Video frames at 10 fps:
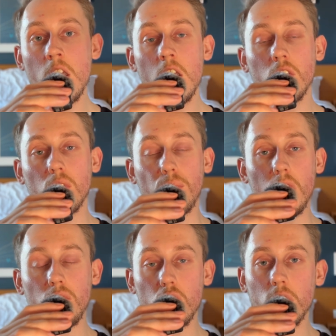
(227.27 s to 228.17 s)
So
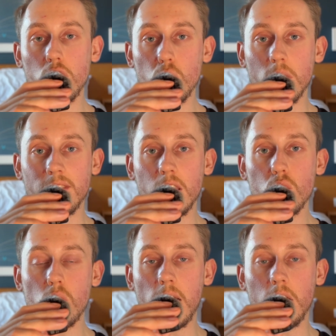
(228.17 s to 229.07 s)
first, you're going to do a
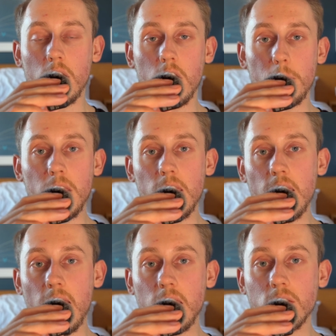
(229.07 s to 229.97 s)
single at RPE
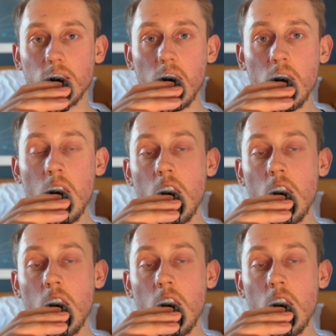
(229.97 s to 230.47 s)
8, okay?